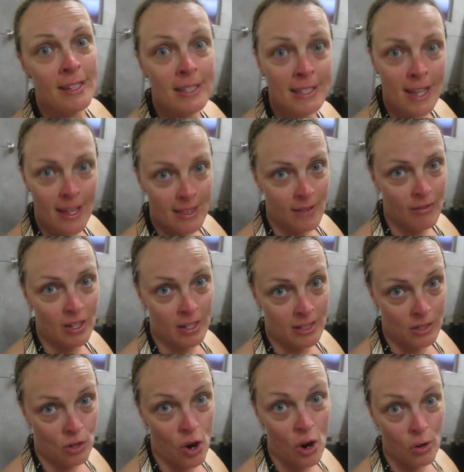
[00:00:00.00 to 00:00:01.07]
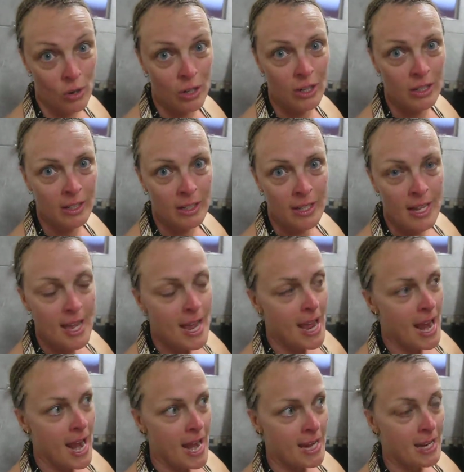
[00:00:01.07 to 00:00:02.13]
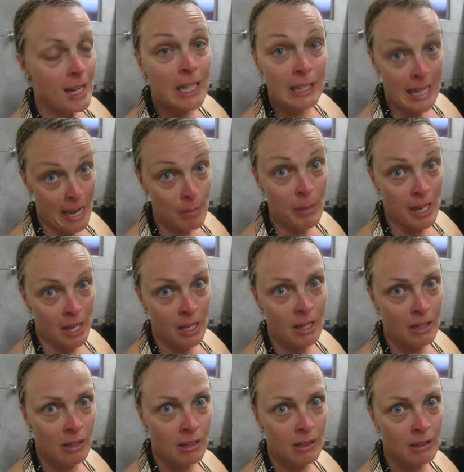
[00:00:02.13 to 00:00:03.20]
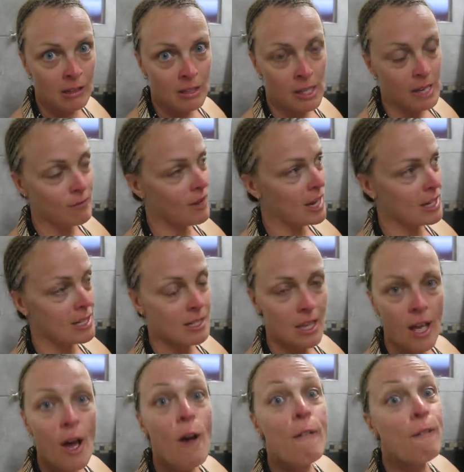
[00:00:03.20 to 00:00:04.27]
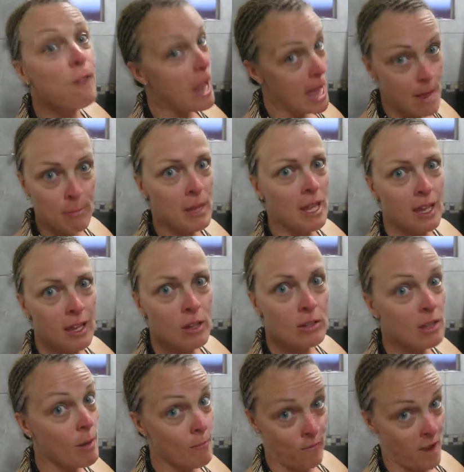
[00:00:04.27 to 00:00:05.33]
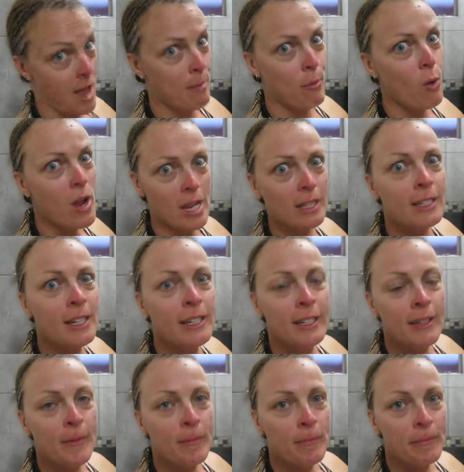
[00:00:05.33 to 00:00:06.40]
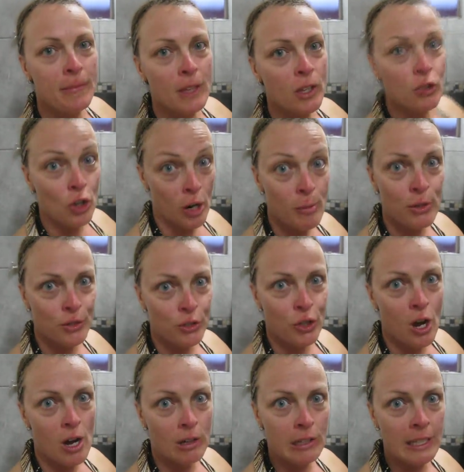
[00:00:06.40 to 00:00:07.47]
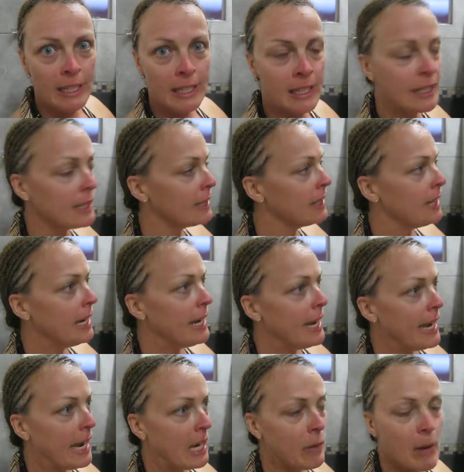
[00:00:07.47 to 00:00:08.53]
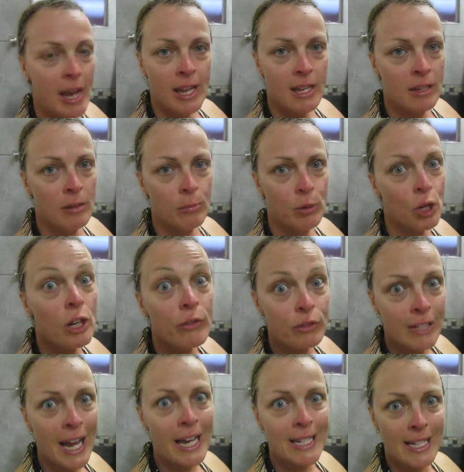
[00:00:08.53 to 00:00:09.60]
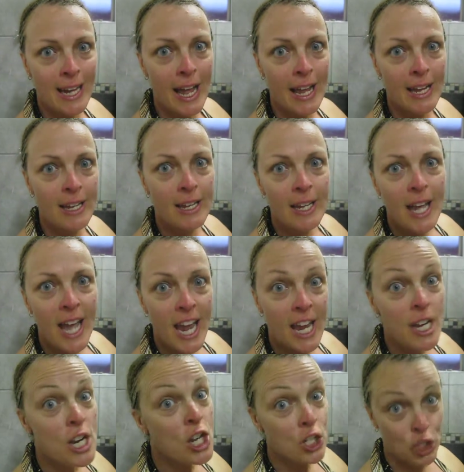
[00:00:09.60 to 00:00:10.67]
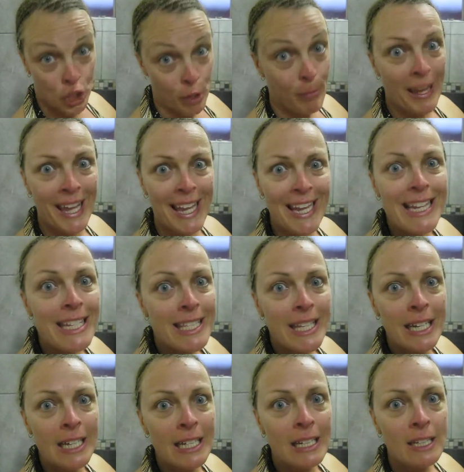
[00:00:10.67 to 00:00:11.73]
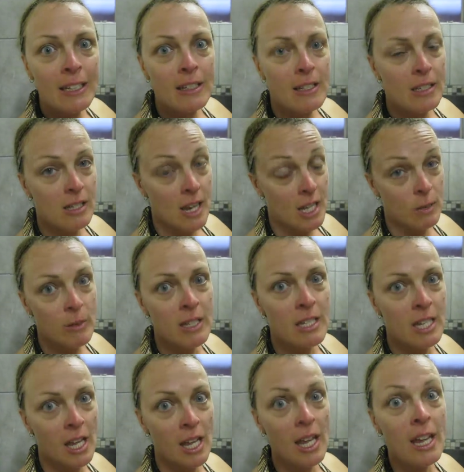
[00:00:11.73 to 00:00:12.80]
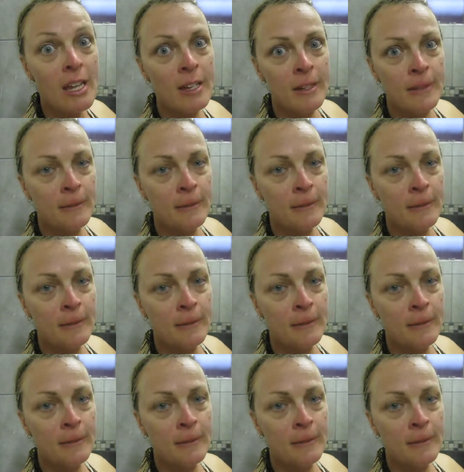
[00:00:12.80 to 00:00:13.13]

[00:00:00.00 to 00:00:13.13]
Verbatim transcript: South African style. And glamping, in fact it's flamping because I'm flamboyant, Joe Bond style. Anyway, beautiful day today in Tshipise, starts with a T,